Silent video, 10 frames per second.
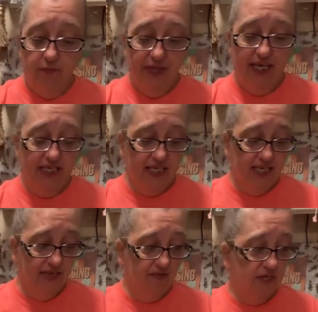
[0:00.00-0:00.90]
because
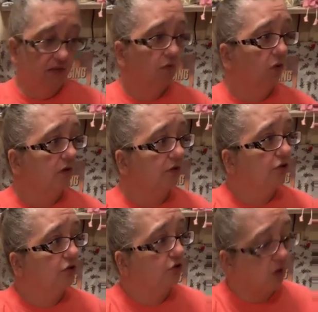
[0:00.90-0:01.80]
it gives it more
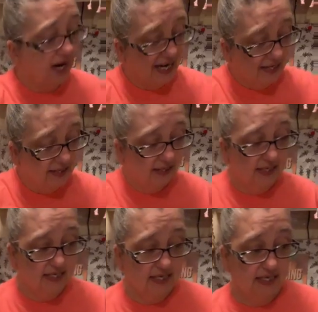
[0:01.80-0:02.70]
strength,
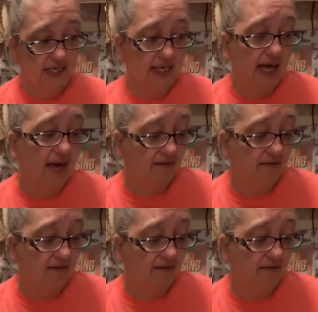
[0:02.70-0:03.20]
because this is a